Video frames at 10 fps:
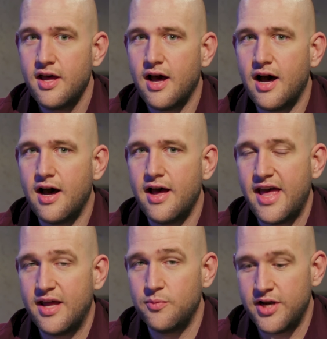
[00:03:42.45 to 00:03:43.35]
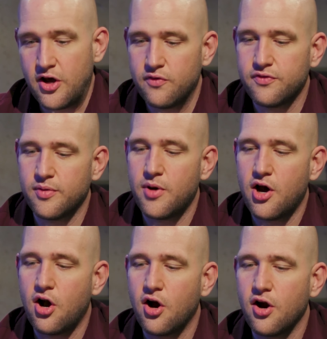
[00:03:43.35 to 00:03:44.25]
and we know from
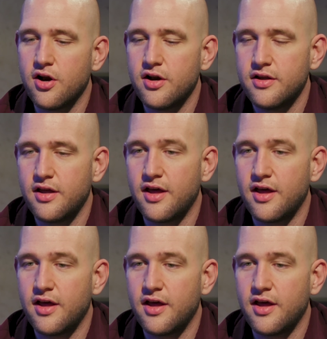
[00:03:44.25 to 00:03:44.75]
our